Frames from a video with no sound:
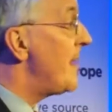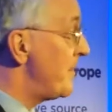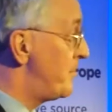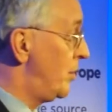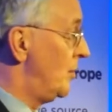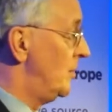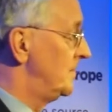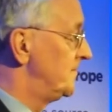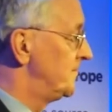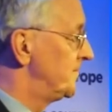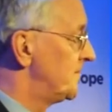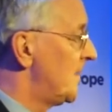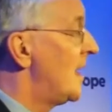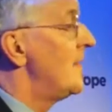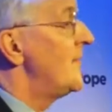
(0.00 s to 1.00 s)
People.
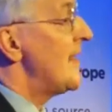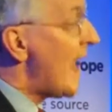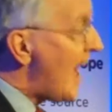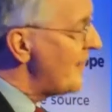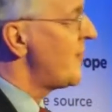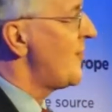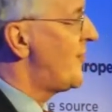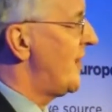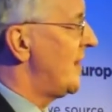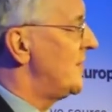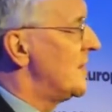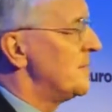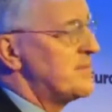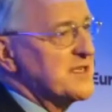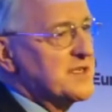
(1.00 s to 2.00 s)
The other
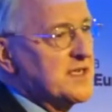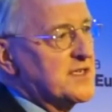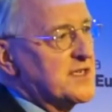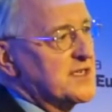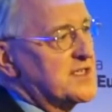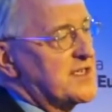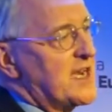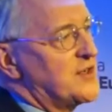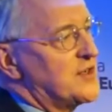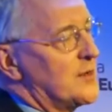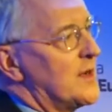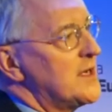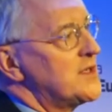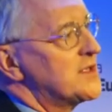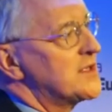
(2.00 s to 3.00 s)
thing that business has said
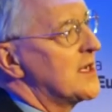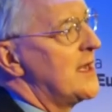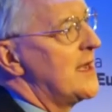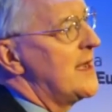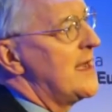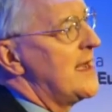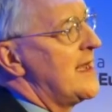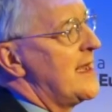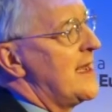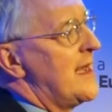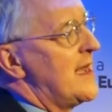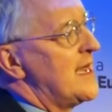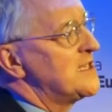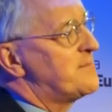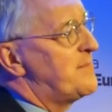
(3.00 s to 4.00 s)
to us
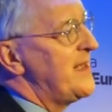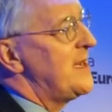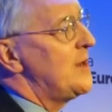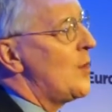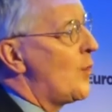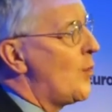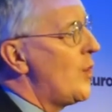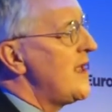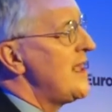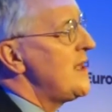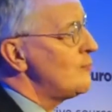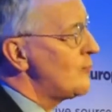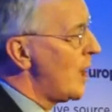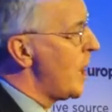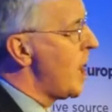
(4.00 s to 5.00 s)
has been
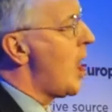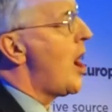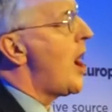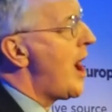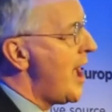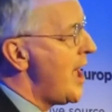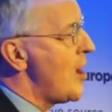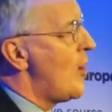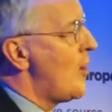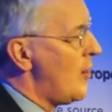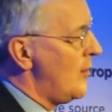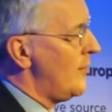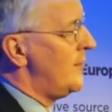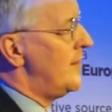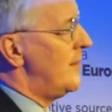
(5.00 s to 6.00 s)
we rely
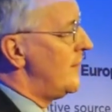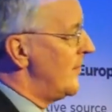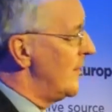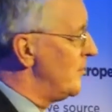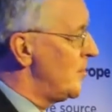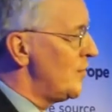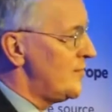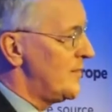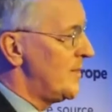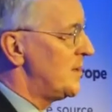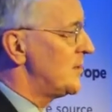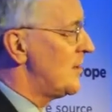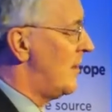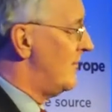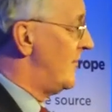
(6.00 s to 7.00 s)
on the movement